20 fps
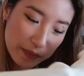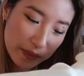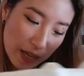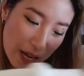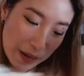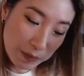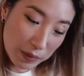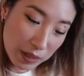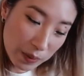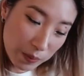
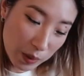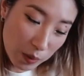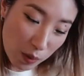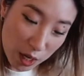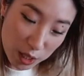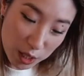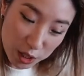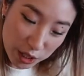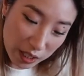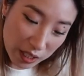i'm gonna be
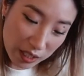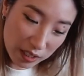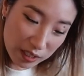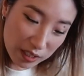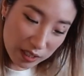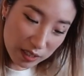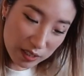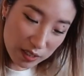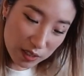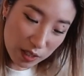watching
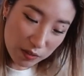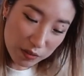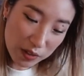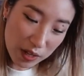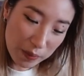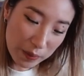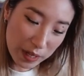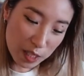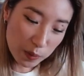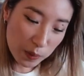stuff
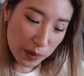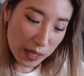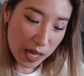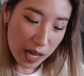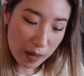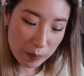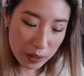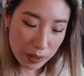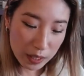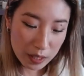that makes me
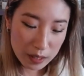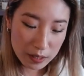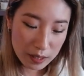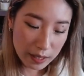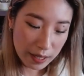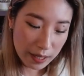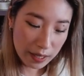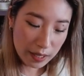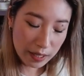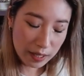happy
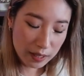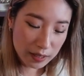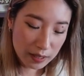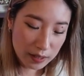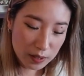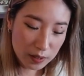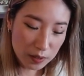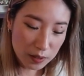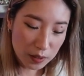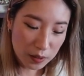today
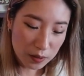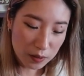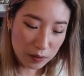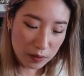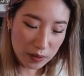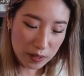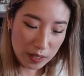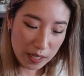so